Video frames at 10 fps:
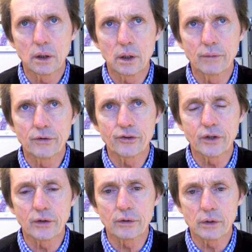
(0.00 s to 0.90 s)
of the
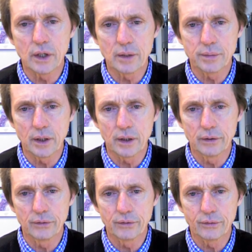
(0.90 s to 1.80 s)
central Great
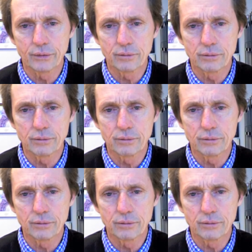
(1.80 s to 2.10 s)
Plains.